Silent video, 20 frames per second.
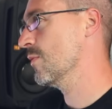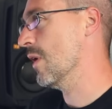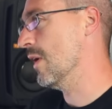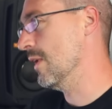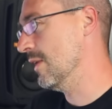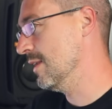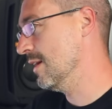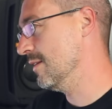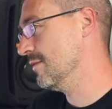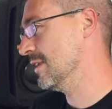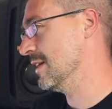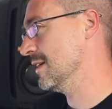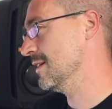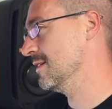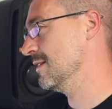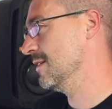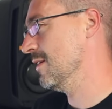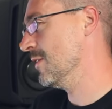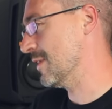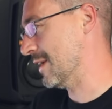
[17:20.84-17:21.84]
I love it.
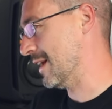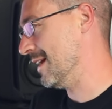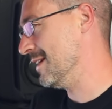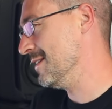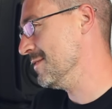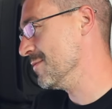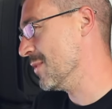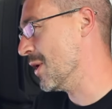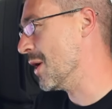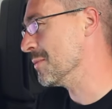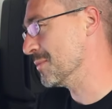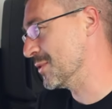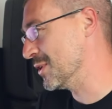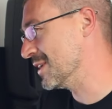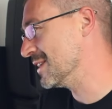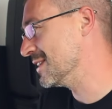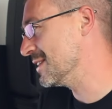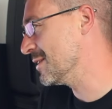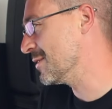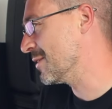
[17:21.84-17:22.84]
Okay, I'm
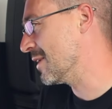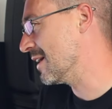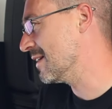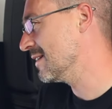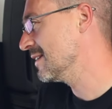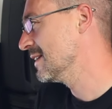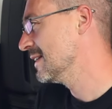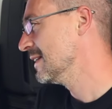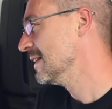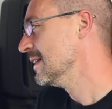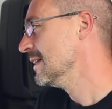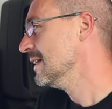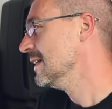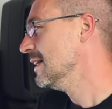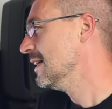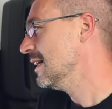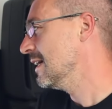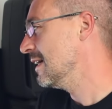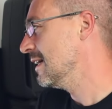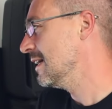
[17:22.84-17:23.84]
going to do that.
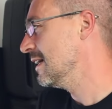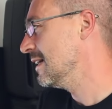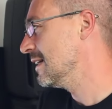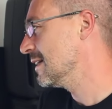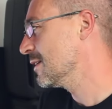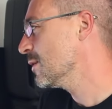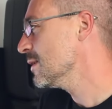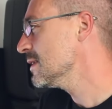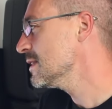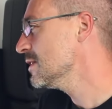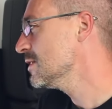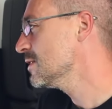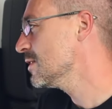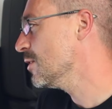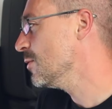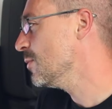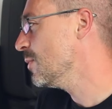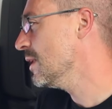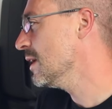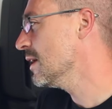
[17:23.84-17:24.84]
Question
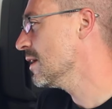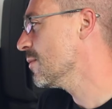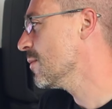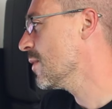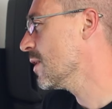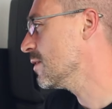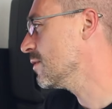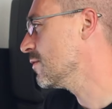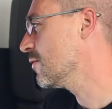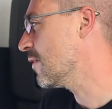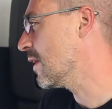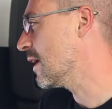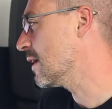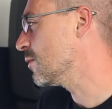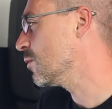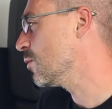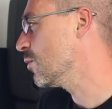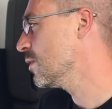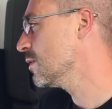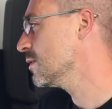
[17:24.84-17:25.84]
2, being a Moog
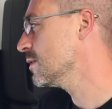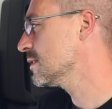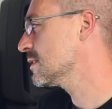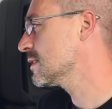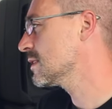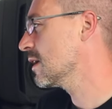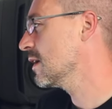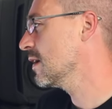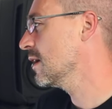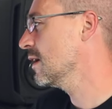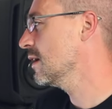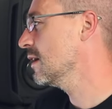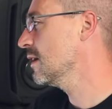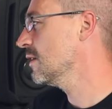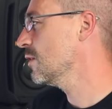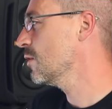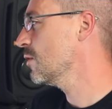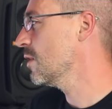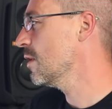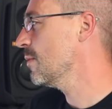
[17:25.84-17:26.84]
fan, what's
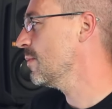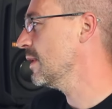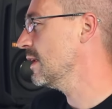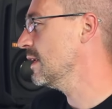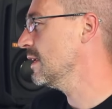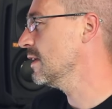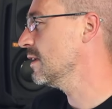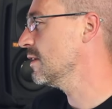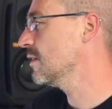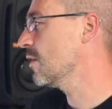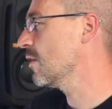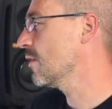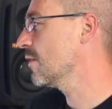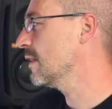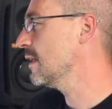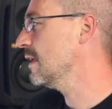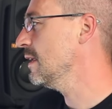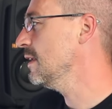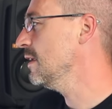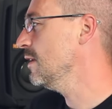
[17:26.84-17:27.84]
your opinion
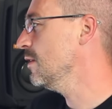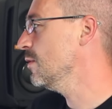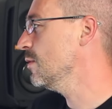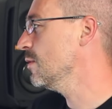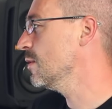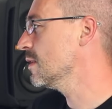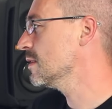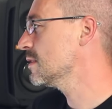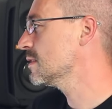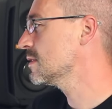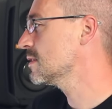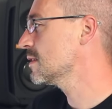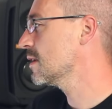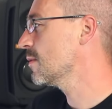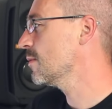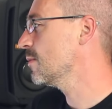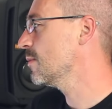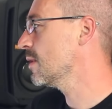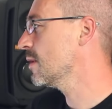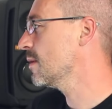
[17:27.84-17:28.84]
on the new
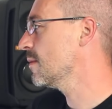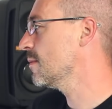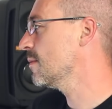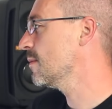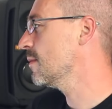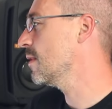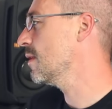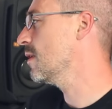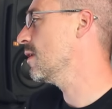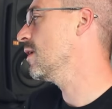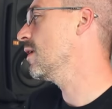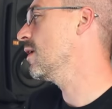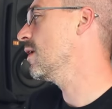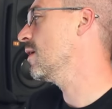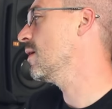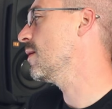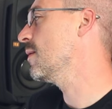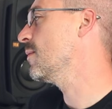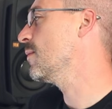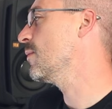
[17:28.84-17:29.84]

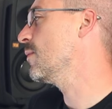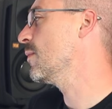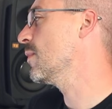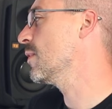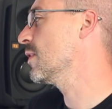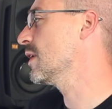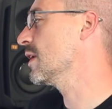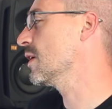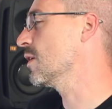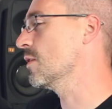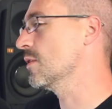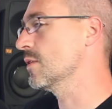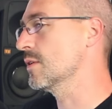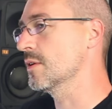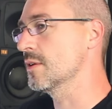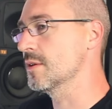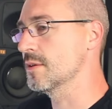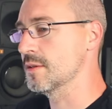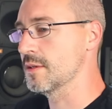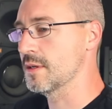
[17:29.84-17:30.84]

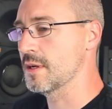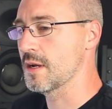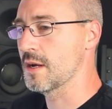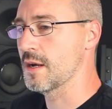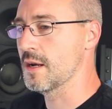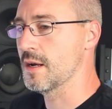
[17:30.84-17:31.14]
Subharmonicon?